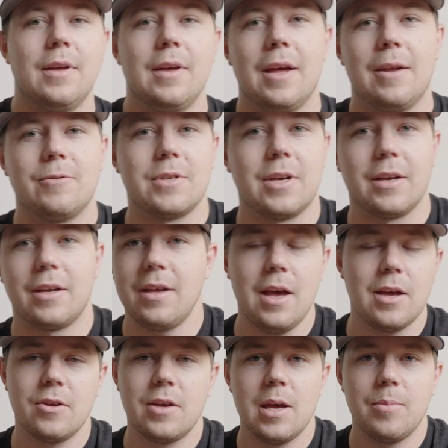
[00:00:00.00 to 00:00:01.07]
And was like, yeah,
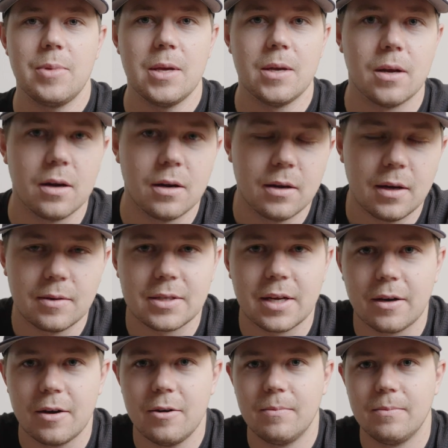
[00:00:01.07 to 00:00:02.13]
you can't be here. I was
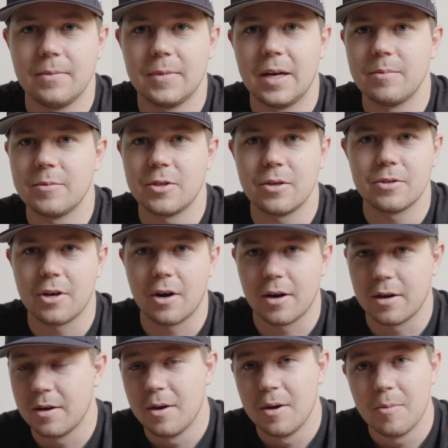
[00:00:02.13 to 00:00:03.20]
like, oh, I'm so
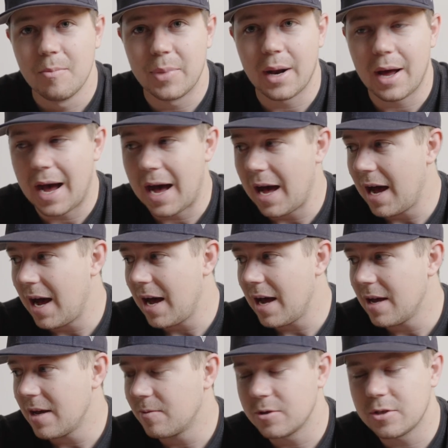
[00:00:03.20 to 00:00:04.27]
sorry. But
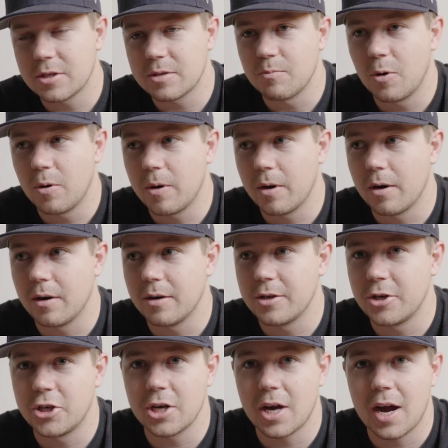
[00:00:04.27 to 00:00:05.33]
I was just more
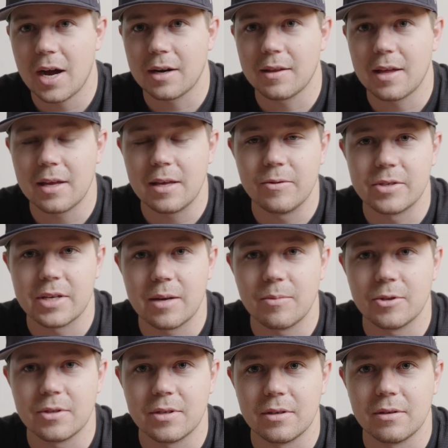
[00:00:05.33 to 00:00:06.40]
shocked that he was
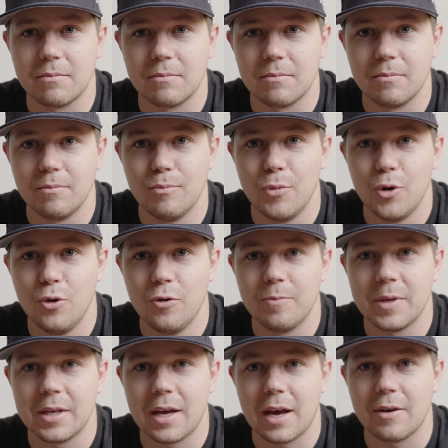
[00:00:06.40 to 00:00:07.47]
able to move
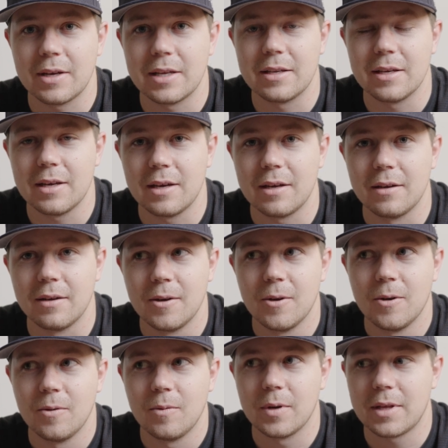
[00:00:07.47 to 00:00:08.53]
me how he did
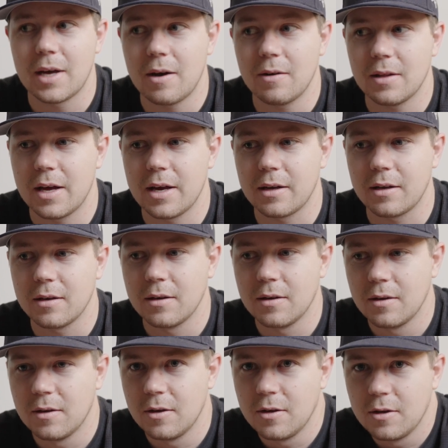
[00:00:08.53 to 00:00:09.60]
without like
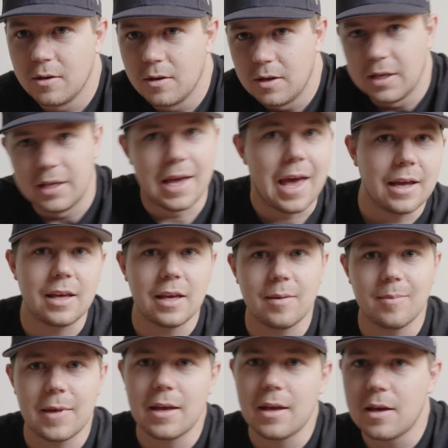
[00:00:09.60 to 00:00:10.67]

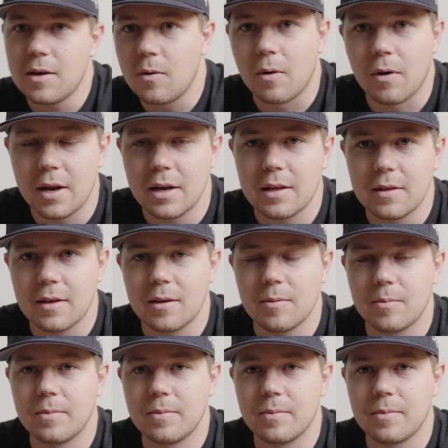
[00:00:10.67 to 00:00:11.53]
yanking me or anything,